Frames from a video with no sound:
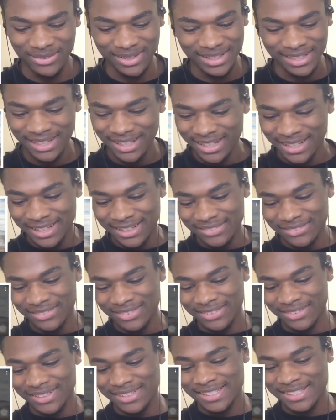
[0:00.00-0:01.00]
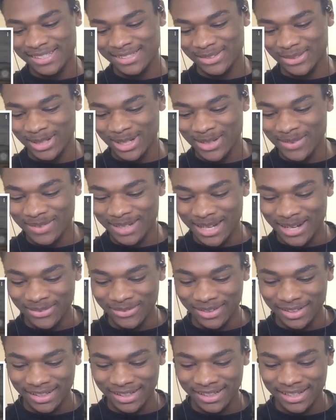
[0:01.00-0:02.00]
what, bro, what's he screaming at,
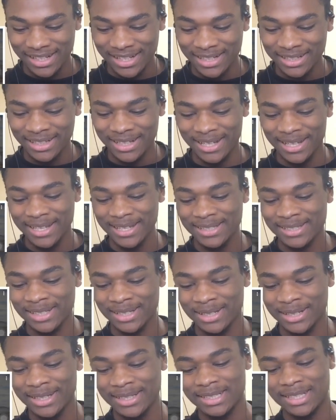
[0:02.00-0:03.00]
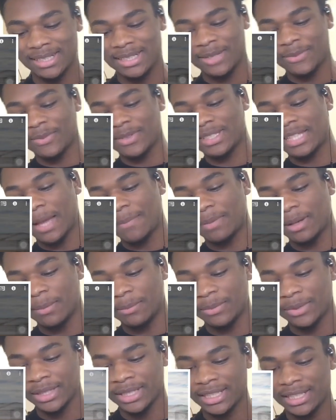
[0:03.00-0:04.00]
bro? Kanye, he's a he's a different type of
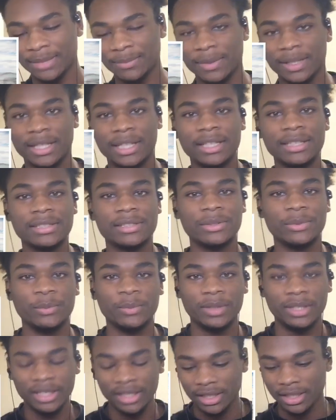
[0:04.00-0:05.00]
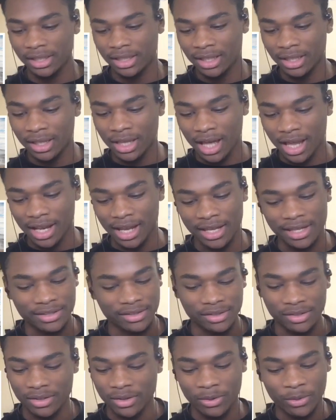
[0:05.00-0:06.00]
breed, but he's unique. He got like
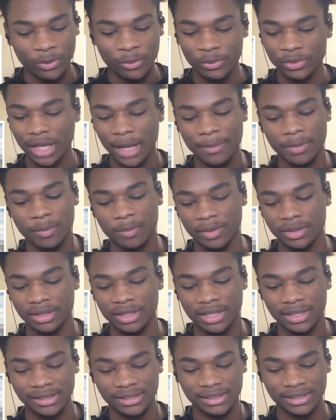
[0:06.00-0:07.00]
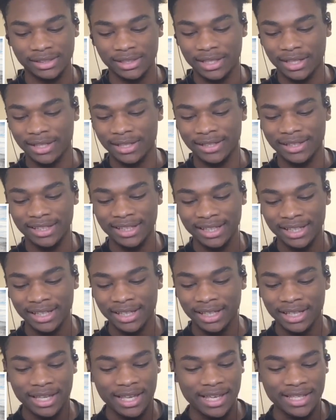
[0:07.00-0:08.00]
his own type of production, like
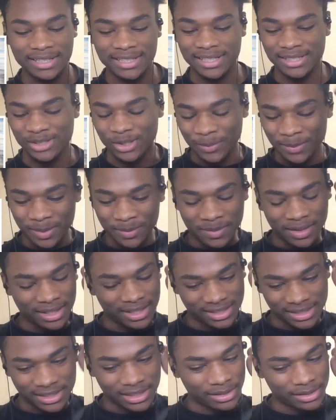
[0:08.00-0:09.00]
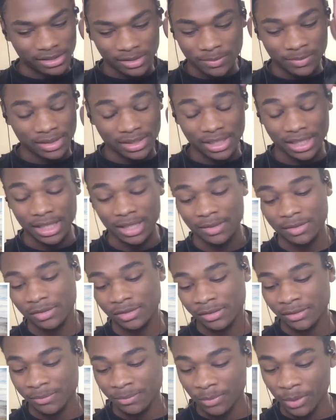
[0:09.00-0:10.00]
it just don't be making sense
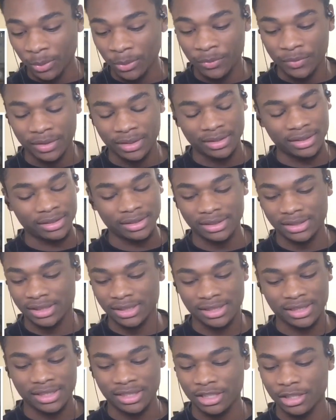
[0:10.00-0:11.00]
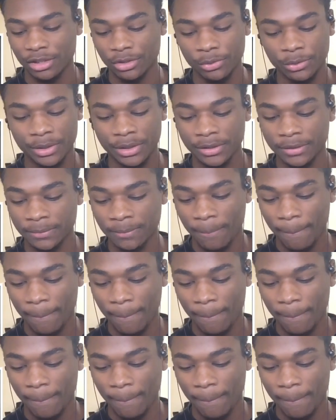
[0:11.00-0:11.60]
sometimes. But we finna just continue it.